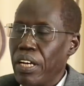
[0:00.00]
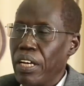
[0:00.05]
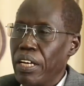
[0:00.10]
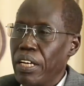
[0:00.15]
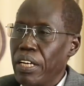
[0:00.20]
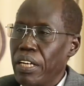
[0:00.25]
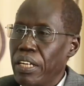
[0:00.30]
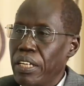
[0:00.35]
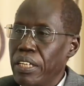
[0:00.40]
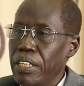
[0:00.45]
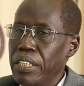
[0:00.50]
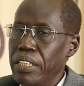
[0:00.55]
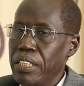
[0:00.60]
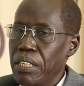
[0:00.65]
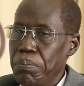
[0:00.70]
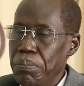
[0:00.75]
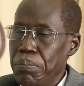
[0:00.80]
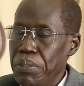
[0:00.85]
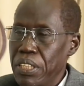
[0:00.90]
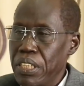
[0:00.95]
it
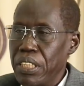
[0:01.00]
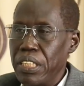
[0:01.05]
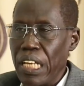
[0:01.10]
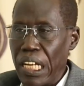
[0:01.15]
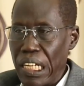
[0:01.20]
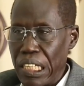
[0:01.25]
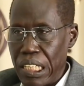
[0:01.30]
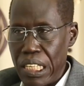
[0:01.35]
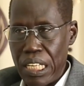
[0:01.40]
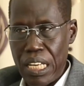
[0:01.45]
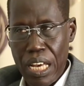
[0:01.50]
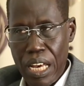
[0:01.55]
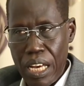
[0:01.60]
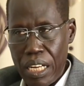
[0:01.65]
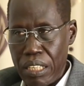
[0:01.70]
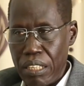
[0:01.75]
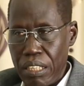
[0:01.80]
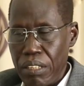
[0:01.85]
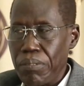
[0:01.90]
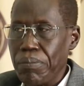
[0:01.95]
appeared that they
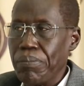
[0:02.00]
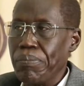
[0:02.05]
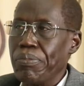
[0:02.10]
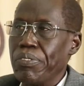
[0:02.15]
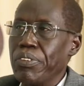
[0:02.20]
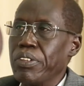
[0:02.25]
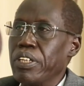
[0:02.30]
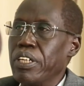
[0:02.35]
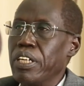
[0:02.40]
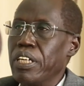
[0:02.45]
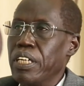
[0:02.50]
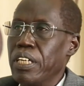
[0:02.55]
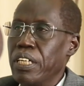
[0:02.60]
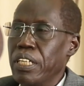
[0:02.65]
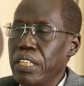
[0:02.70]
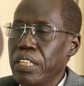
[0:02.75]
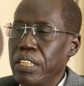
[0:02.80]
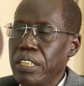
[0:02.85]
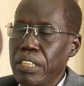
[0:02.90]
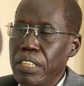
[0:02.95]
had,
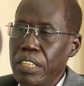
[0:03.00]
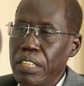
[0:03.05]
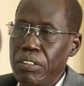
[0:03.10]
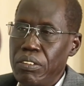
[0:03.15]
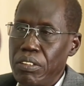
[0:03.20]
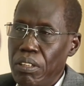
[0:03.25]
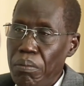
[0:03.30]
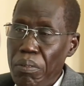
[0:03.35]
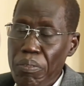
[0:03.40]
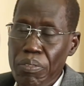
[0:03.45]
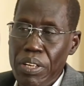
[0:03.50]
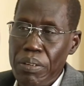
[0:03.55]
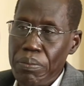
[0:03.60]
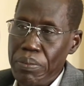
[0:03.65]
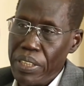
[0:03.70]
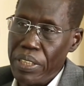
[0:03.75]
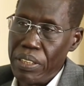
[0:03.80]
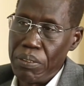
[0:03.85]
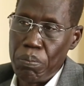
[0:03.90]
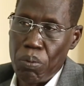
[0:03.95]
some of
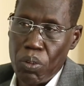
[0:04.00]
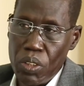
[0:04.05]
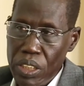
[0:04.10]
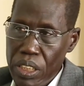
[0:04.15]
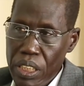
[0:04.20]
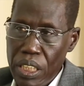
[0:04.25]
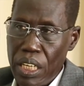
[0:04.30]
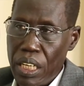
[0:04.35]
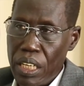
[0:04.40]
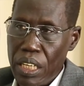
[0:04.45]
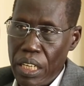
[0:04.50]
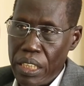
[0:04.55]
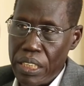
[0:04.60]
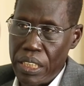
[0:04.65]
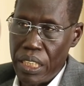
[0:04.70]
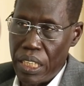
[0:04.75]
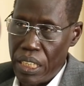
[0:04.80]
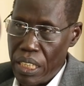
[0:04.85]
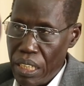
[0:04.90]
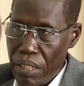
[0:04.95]
them had political
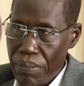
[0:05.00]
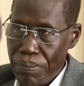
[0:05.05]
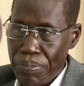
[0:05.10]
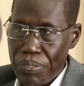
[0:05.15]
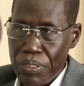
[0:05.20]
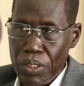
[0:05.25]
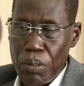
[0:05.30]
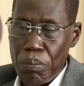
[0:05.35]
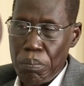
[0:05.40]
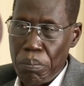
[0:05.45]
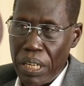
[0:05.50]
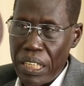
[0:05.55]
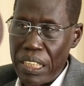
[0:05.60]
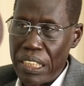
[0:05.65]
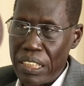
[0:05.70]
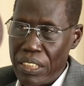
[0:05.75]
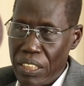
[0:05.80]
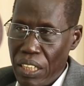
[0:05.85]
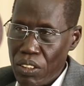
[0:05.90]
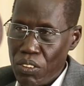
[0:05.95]
agenda, but
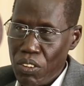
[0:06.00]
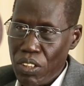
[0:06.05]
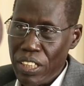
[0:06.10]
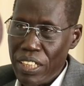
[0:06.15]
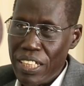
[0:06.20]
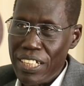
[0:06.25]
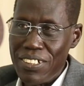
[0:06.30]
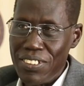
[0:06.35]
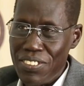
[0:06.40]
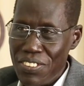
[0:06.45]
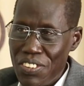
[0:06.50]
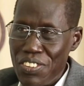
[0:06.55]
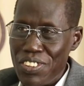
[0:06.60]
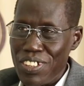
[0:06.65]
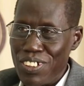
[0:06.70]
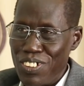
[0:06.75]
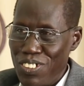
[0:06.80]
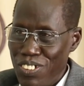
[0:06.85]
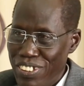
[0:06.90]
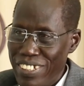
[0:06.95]
it's actually a
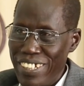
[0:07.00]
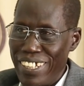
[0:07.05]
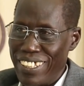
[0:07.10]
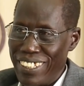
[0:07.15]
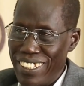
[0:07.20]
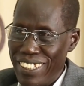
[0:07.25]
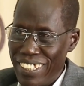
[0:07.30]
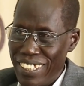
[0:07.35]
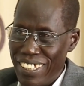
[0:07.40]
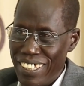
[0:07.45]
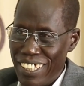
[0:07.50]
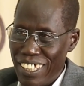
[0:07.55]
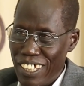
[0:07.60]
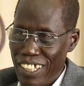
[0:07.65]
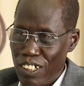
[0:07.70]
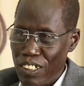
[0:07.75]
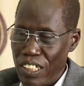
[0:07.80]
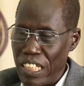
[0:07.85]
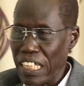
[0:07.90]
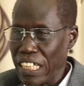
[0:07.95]
resistance to change,
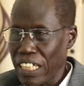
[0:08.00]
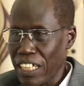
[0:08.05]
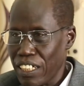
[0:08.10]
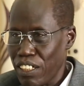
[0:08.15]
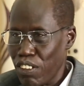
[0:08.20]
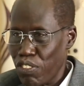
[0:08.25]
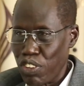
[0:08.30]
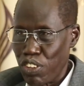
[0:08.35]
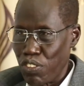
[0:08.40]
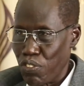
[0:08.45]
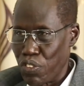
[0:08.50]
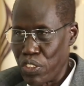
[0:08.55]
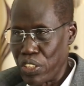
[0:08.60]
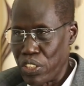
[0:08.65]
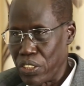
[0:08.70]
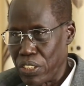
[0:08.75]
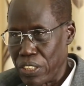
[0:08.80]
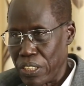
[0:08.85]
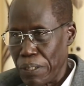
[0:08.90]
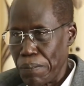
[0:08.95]
taking different
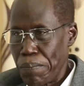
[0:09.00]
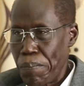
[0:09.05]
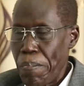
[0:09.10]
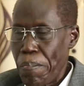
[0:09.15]
face.